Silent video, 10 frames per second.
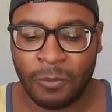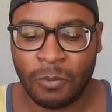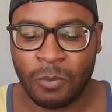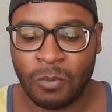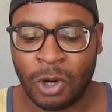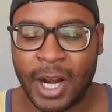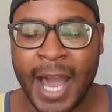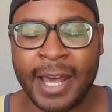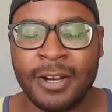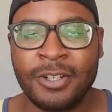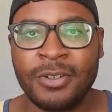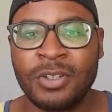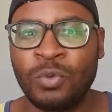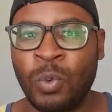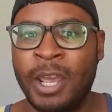her attitude is
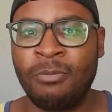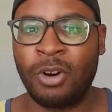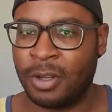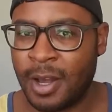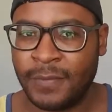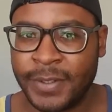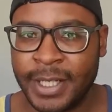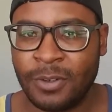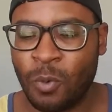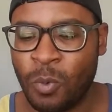way more confident